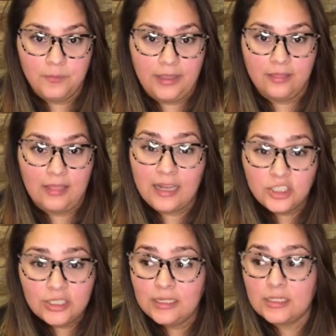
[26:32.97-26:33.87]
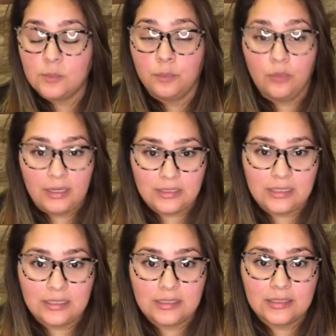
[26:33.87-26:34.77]
Like, that shit is
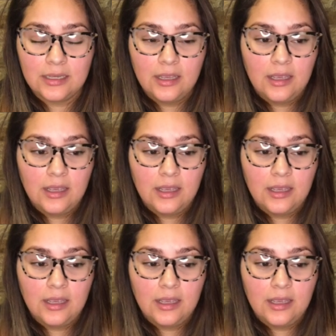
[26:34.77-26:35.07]
priceless.